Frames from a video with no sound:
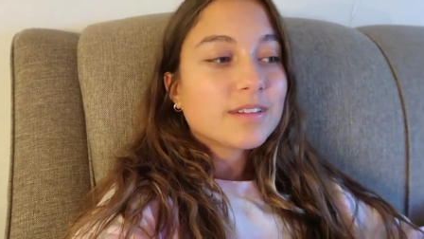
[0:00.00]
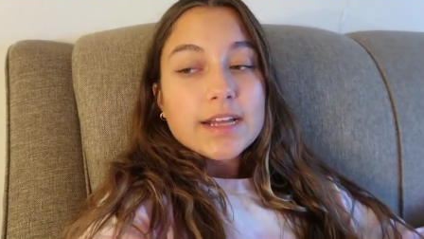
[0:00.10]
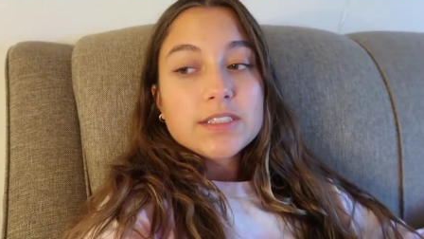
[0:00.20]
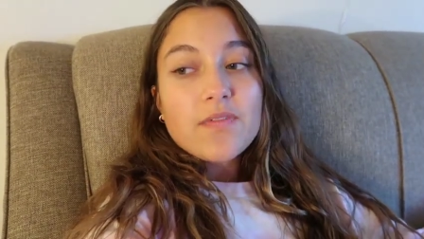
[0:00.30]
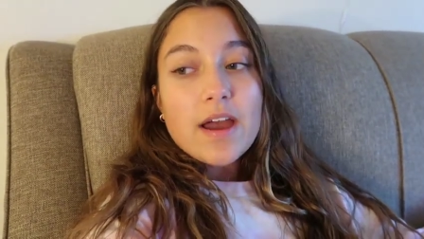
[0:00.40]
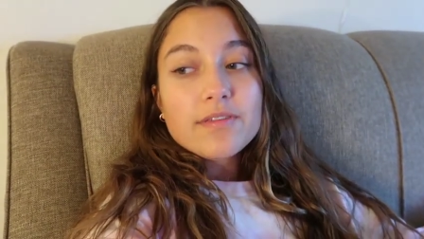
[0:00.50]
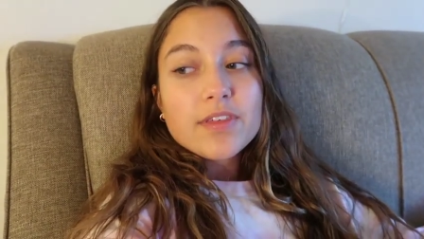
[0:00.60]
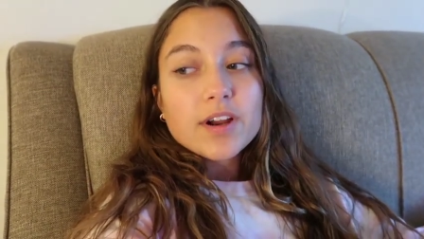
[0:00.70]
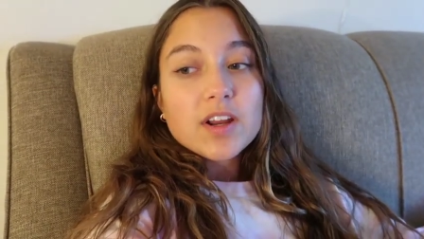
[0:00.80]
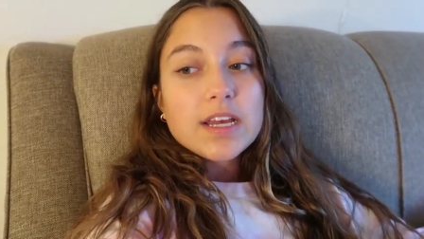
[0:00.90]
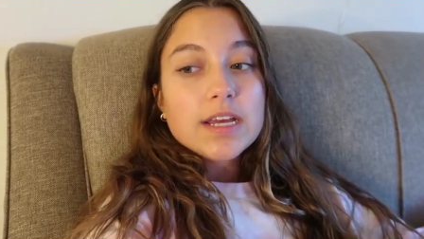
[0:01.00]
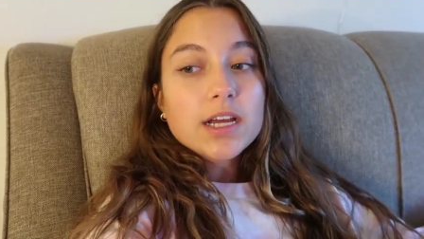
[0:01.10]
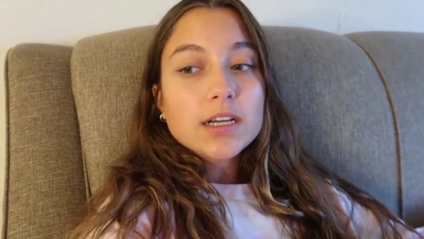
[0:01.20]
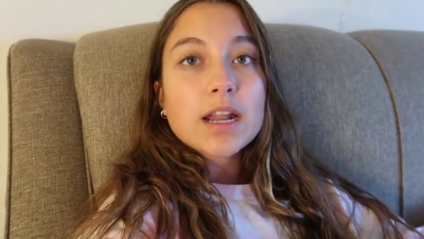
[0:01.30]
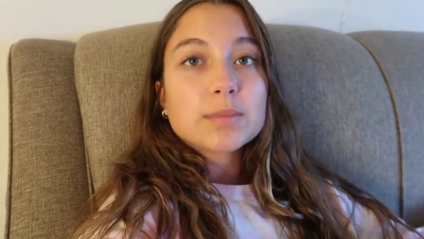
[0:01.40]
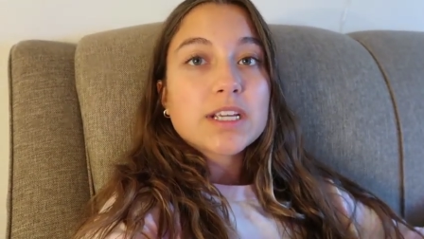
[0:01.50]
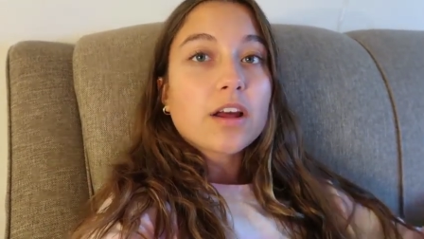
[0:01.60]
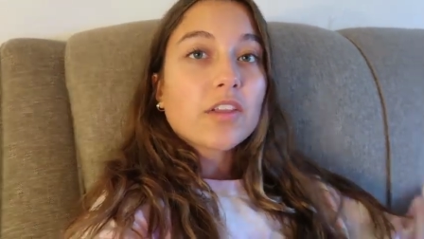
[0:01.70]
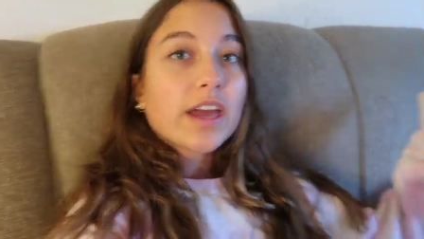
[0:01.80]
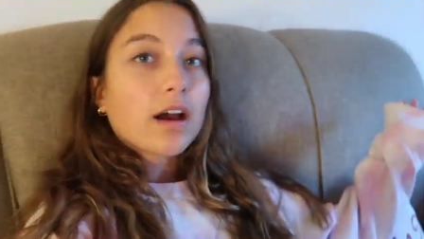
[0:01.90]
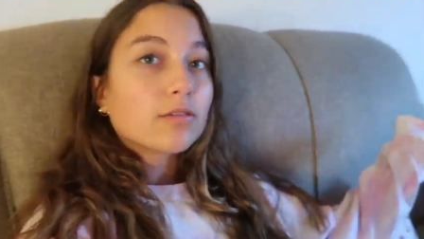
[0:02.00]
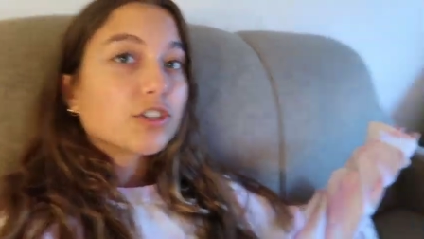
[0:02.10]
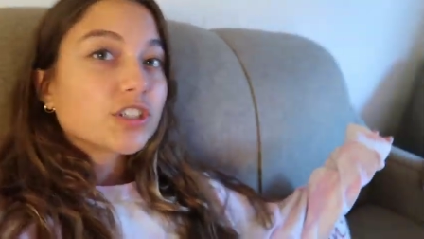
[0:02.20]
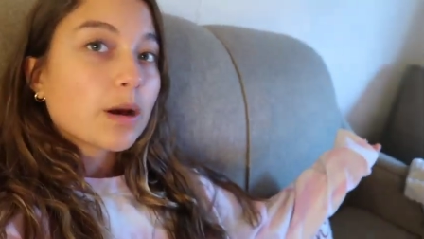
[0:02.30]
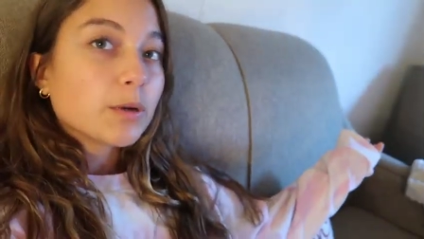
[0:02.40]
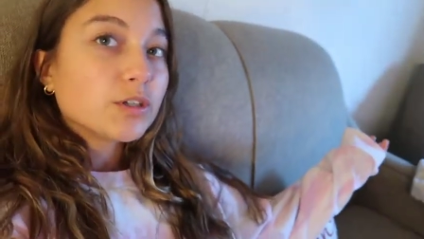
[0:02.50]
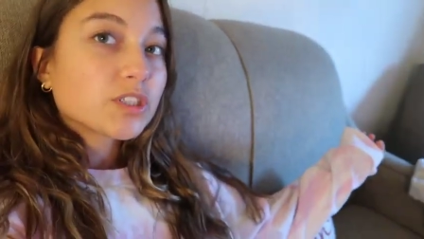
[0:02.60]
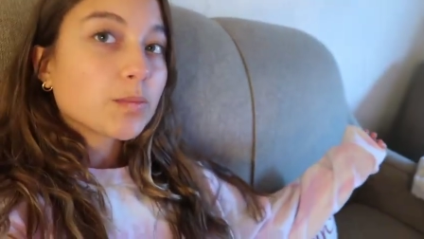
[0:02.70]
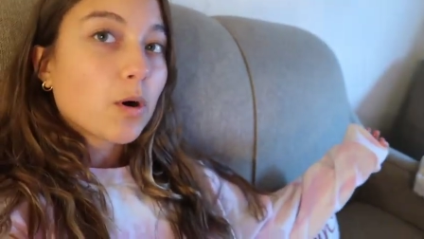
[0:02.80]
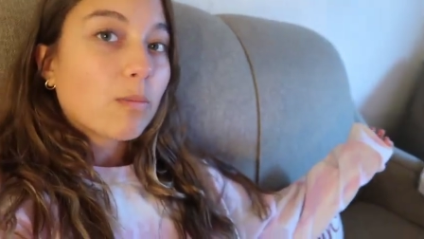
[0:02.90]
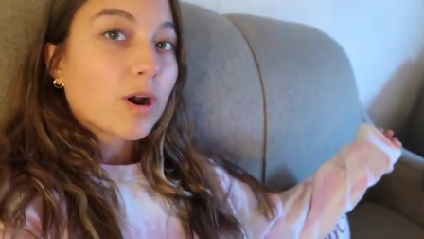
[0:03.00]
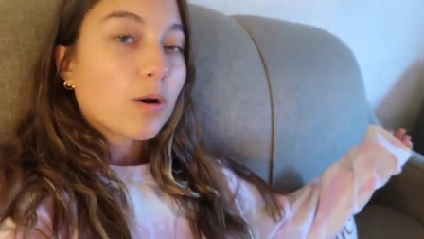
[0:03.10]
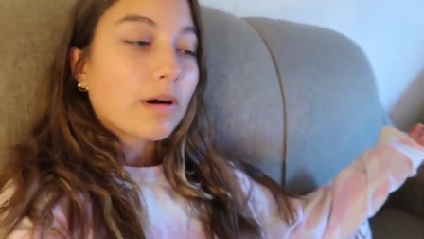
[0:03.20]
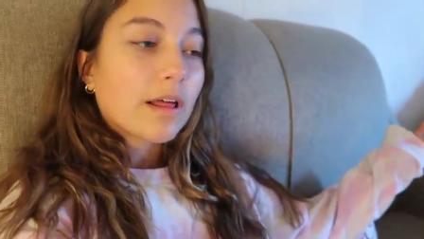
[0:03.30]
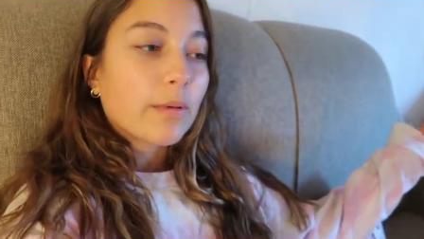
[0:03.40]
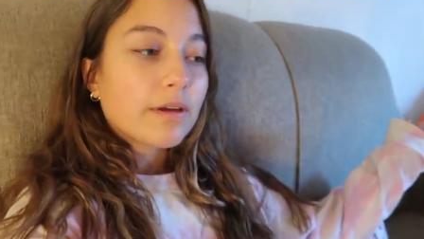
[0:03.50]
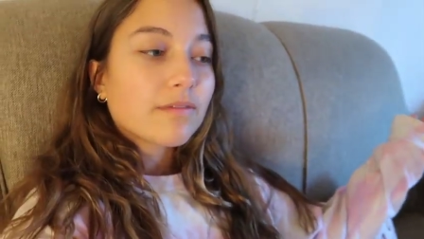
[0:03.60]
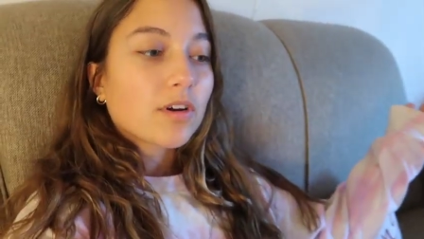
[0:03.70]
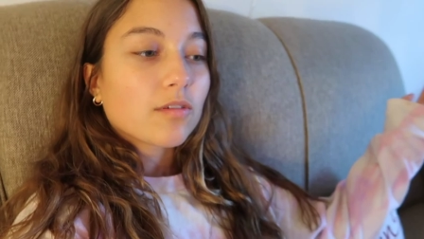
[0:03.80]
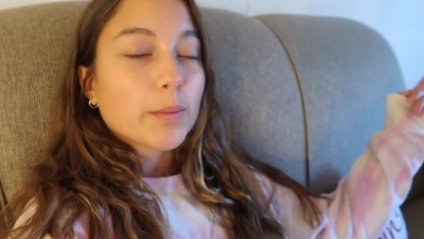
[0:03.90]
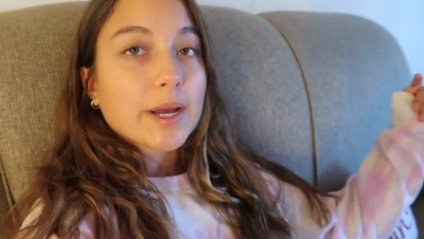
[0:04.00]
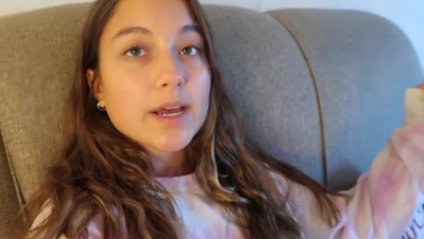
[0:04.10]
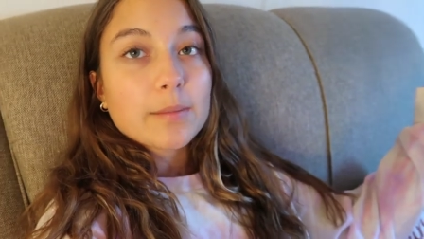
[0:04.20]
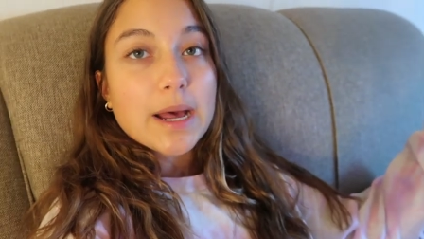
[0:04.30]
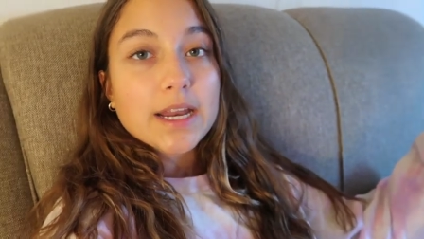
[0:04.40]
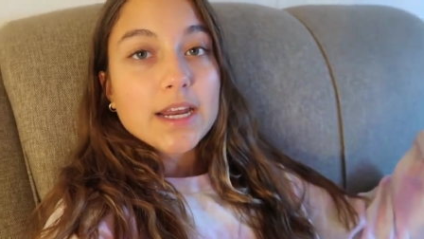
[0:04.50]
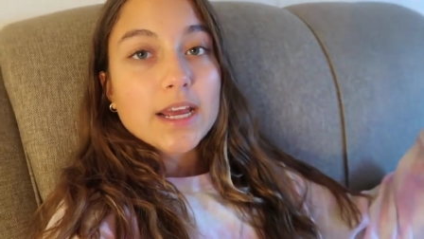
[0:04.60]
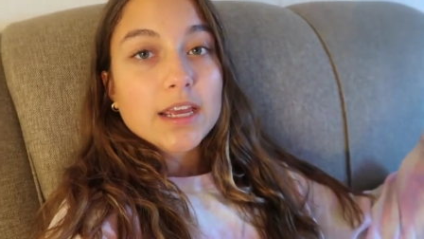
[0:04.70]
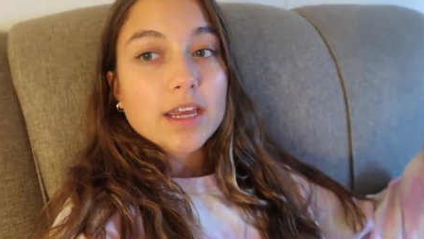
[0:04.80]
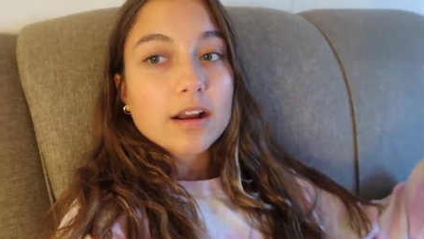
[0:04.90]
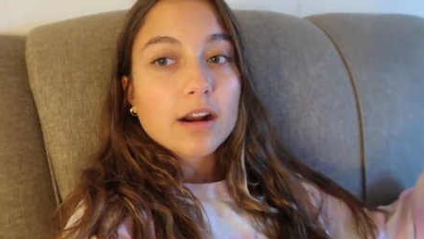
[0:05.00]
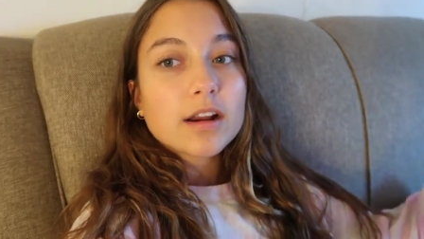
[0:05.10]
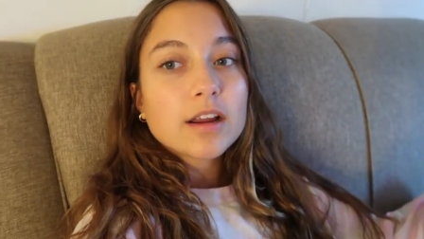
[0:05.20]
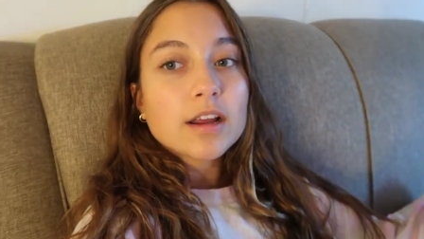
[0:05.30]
It's 5.30 and I'm sitting on the couch. I'm gonna do some homework while I wait for Rebekah and Maddy to get here.